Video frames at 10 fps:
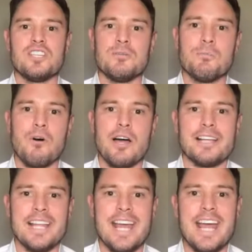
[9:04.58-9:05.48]

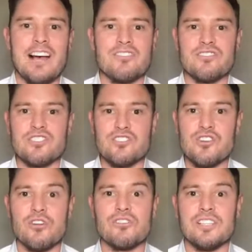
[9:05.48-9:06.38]
buying the house and you
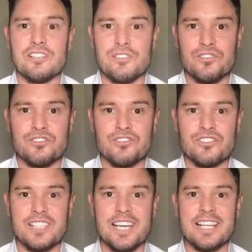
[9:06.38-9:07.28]
know the inclusions
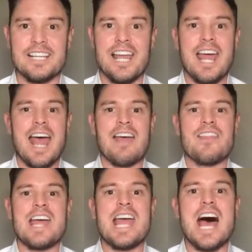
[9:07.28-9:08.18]
you're getting, and
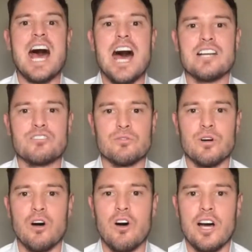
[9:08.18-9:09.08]
they are to a
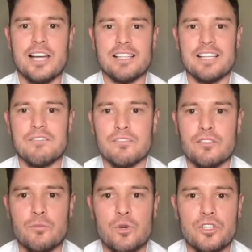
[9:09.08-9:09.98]
higher level
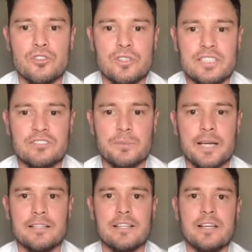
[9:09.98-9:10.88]
than what you
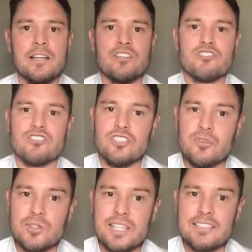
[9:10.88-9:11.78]
expect. You
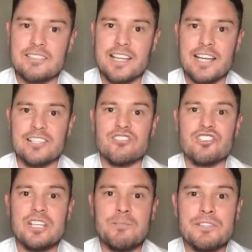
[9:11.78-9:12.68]
know what they say,
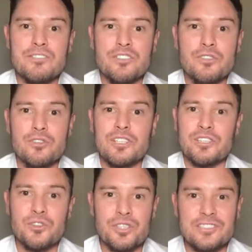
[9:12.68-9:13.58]
cheap isn't good
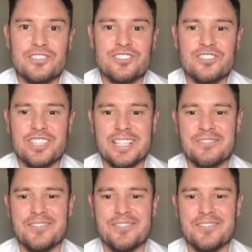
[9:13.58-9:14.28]
and good isn't cheap.